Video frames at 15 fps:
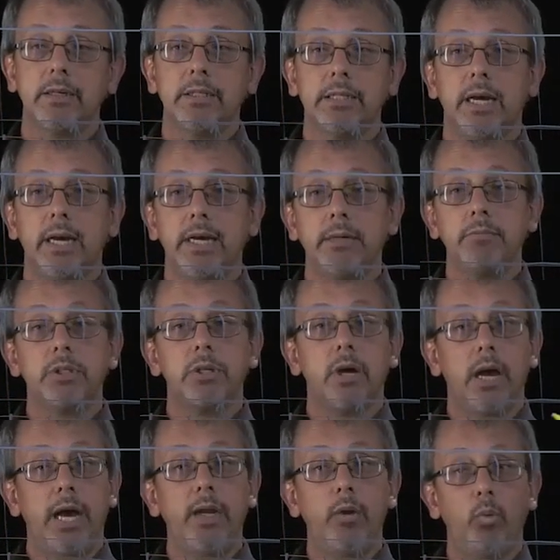times
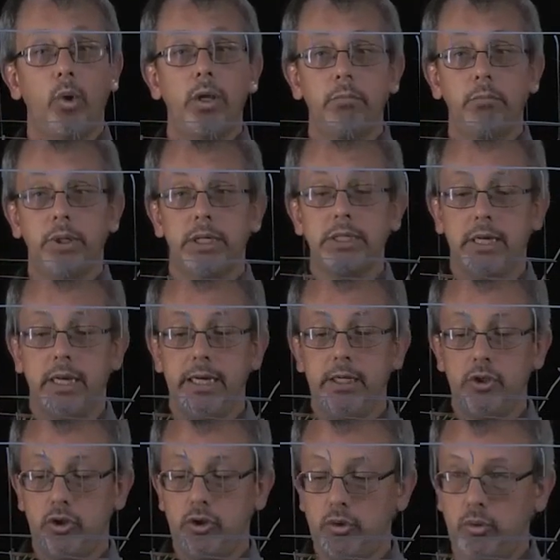height 1 plus height
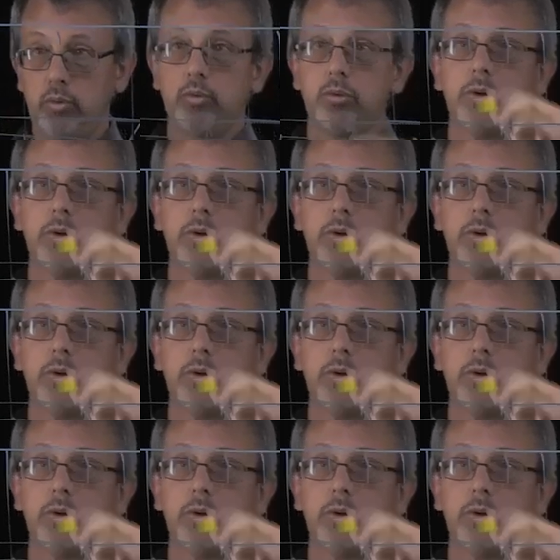2.